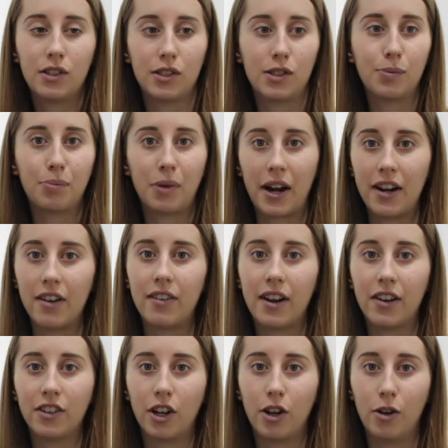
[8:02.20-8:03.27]
to spray
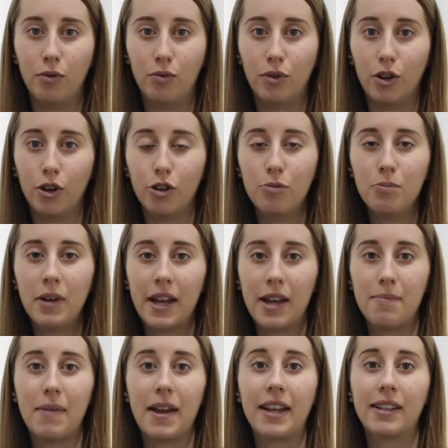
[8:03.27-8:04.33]
around her room
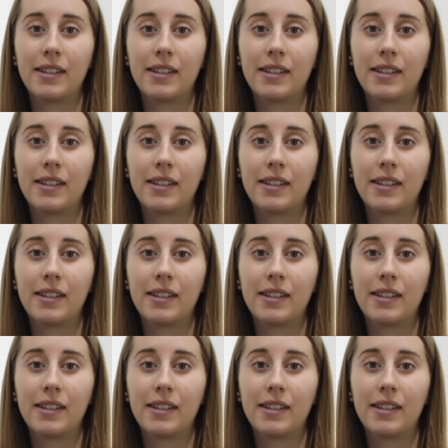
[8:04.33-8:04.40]
and make